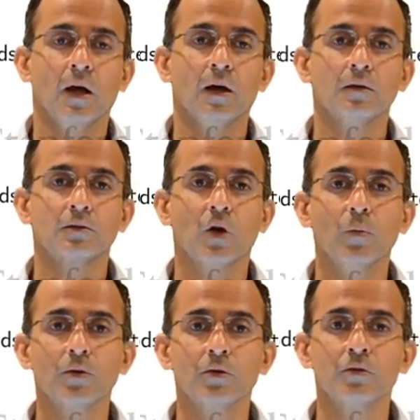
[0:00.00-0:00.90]
Uh,
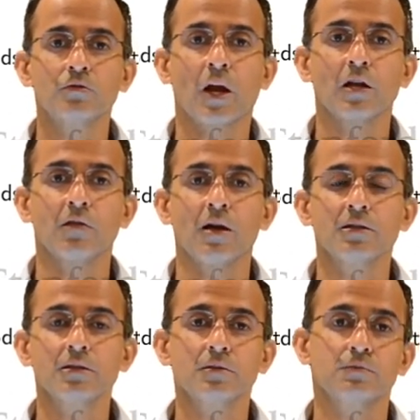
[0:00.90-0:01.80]
common
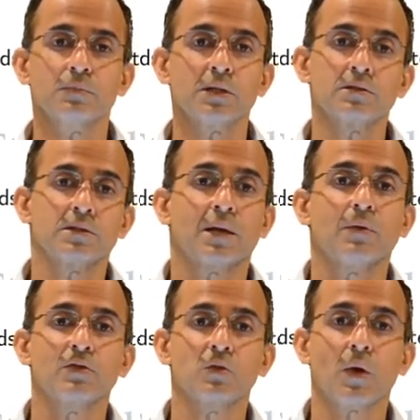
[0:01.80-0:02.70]
regularizers is sum
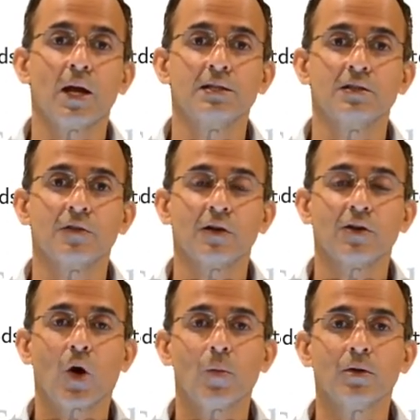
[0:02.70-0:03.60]
of squares is very
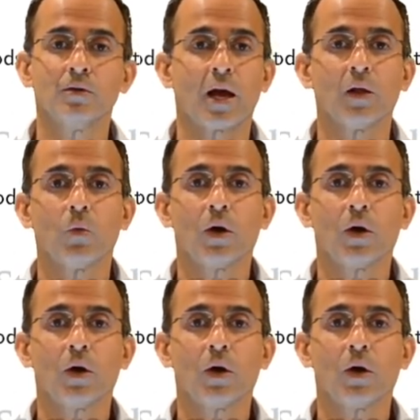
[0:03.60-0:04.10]
common. L